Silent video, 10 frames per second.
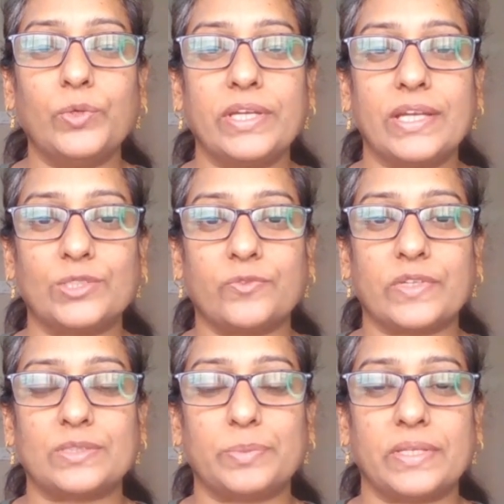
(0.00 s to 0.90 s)
decades of
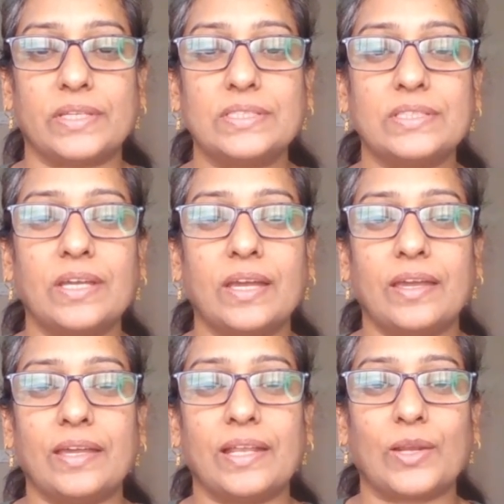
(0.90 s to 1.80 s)
experience,
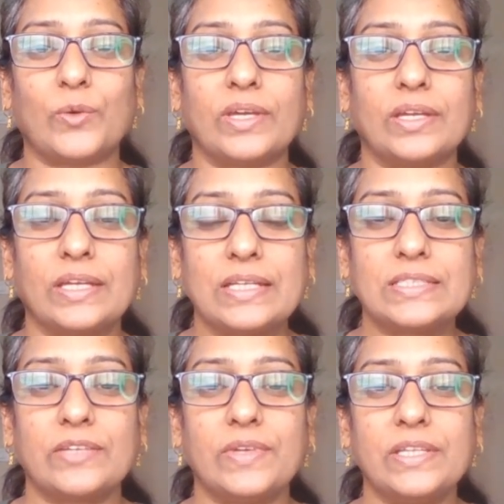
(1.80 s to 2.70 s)
including
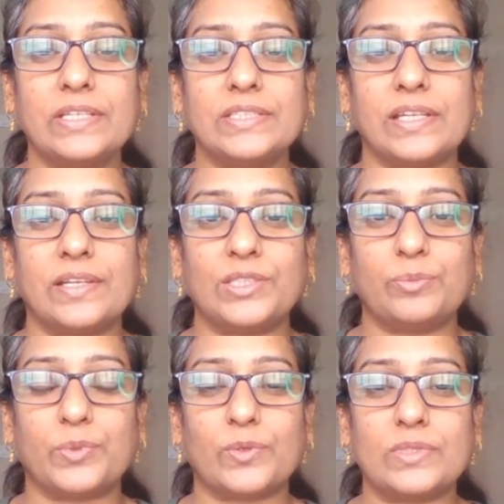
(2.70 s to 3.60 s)
7 years in
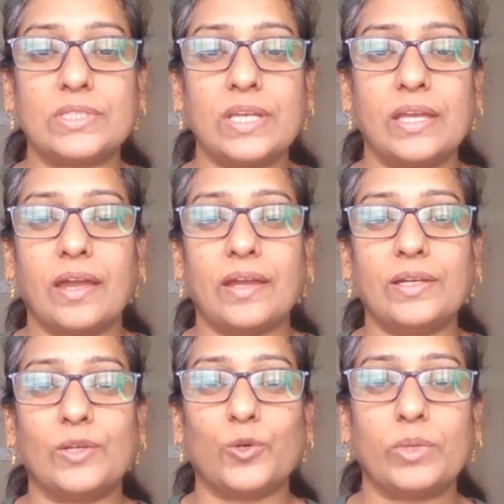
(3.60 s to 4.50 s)
leadership roles at a
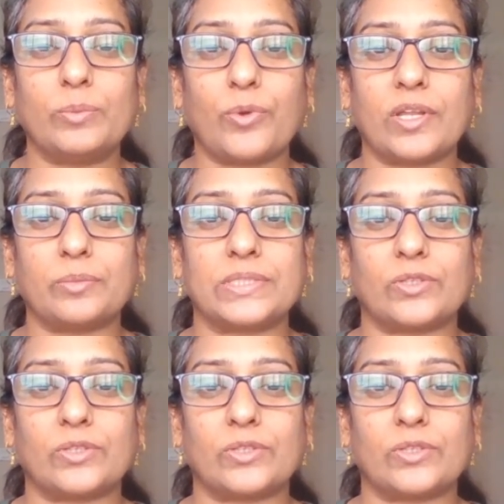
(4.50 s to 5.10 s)
global product based